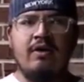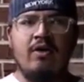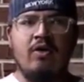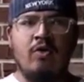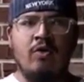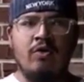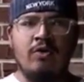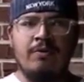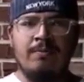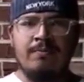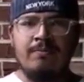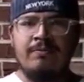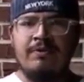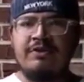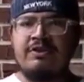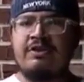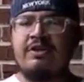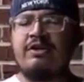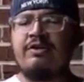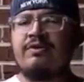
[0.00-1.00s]
or
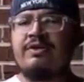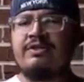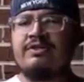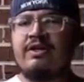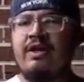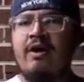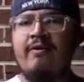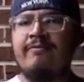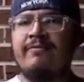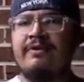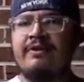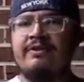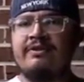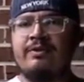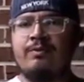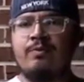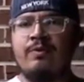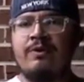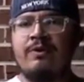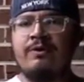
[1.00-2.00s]
the theories of these
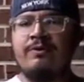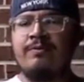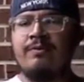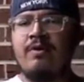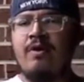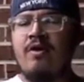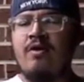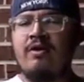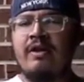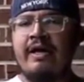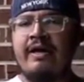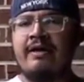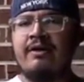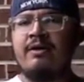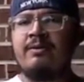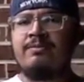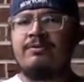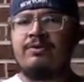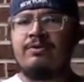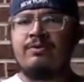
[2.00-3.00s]
and what it will all add
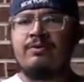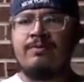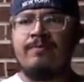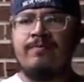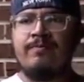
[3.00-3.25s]
up to.